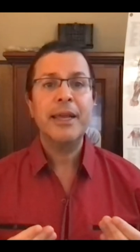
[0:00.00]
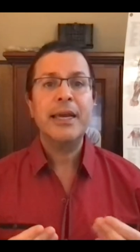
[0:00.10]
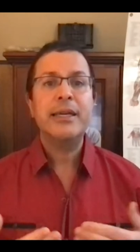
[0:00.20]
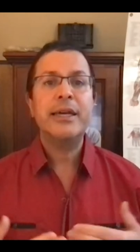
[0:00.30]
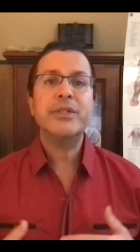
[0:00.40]

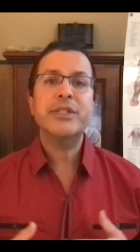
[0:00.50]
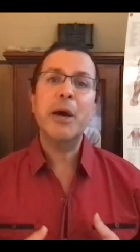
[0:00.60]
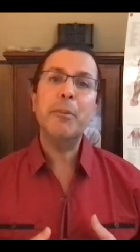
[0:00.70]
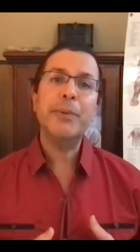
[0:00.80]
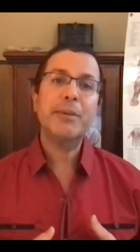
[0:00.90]
Now,
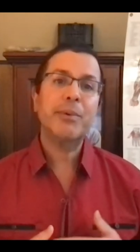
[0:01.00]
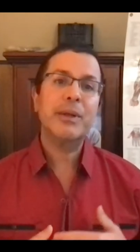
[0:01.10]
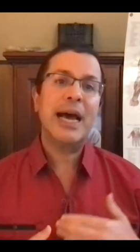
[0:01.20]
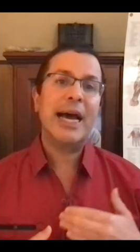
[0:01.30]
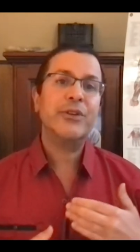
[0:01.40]
some
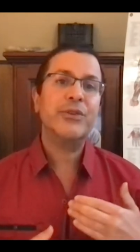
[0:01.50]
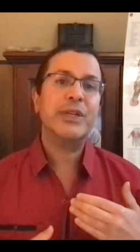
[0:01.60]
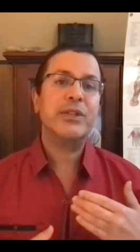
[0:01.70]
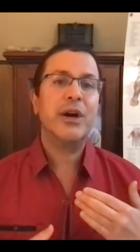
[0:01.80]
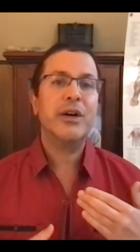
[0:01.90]
people actually
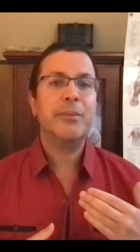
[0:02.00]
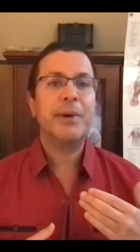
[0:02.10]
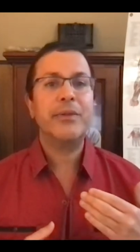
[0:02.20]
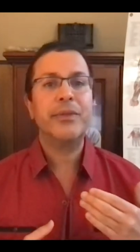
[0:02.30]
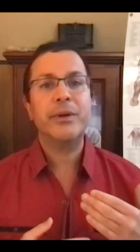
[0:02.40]
talk
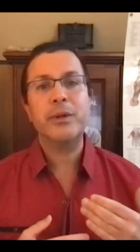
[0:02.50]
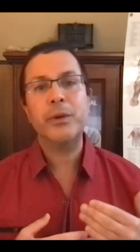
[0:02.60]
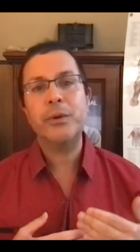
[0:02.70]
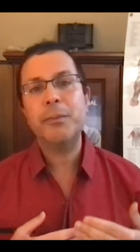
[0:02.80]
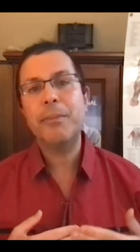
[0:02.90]
about their
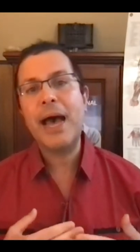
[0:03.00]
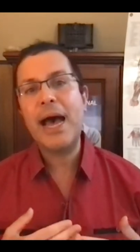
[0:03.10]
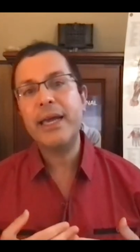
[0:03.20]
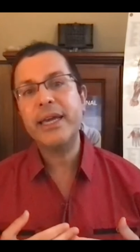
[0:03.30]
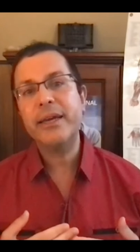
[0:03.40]
lower
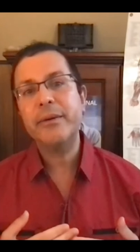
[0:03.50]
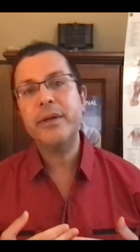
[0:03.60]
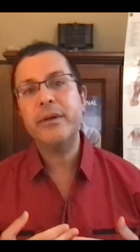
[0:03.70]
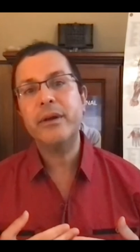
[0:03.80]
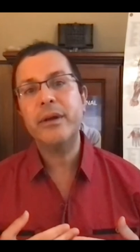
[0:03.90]
back,
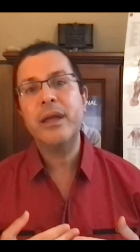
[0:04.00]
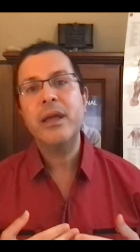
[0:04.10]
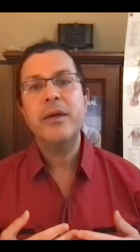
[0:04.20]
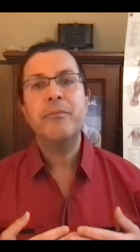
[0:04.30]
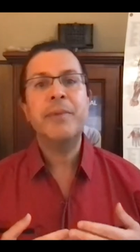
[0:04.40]

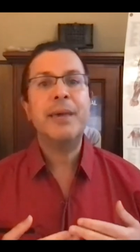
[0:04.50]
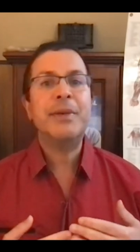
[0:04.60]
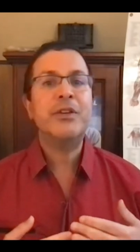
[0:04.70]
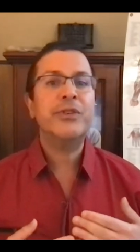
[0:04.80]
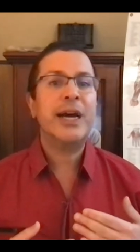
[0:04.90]

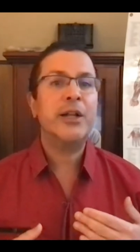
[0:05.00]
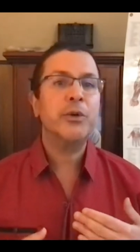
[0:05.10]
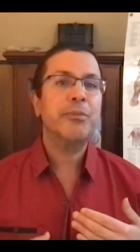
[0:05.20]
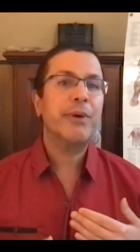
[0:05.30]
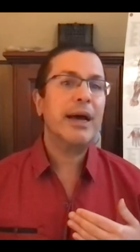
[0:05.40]
maybe
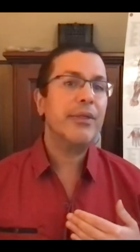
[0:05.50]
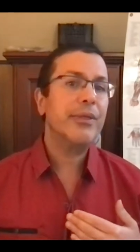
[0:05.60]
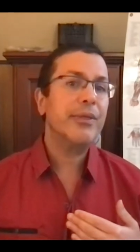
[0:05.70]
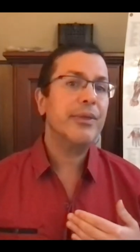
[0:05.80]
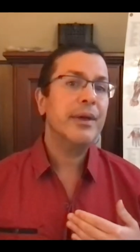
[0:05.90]
shallow breath,
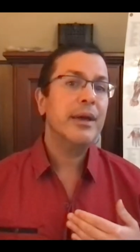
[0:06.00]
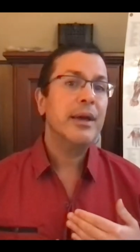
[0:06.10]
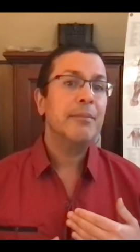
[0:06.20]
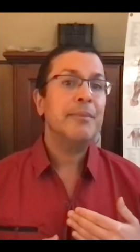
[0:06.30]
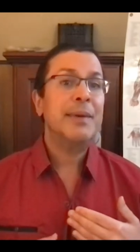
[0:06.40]

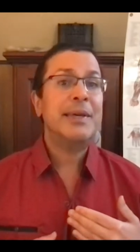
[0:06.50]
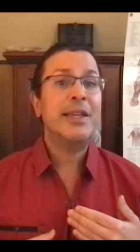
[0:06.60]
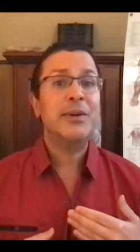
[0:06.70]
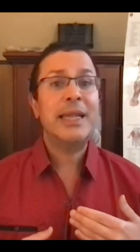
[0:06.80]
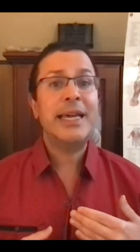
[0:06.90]
maybe
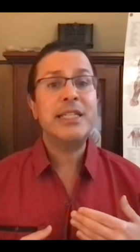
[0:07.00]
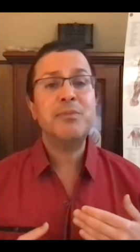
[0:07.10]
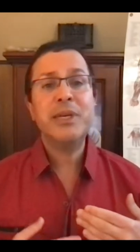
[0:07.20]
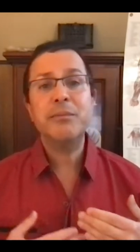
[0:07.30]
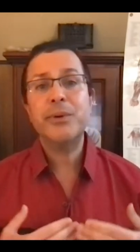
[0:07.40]
their legs
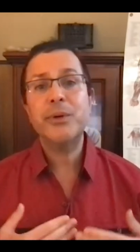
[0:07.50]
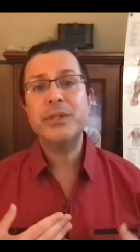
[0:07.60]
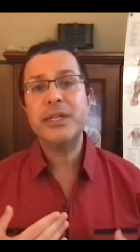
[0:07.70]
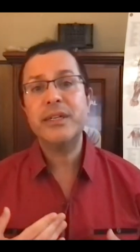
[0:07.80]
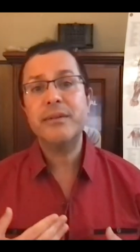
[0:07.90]
being pulled
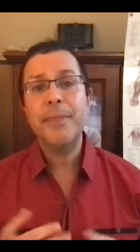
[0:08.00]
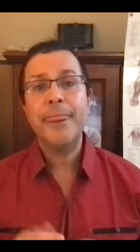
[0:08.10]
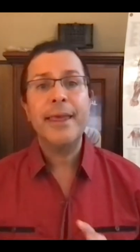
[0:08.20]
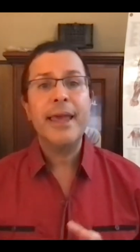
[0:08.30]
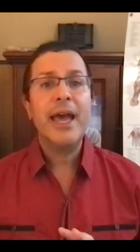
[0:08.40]
in.
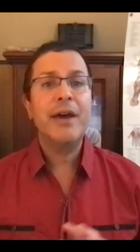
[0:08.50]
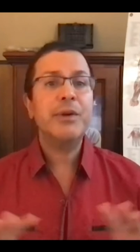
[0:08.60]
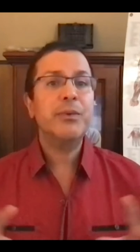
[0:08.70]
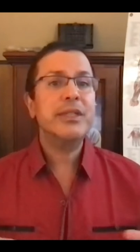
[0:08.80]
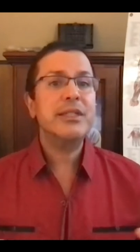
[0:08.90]

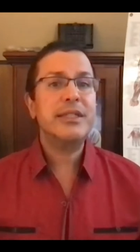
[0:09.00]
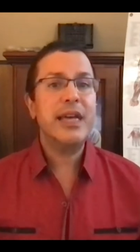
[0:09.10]
Everyone's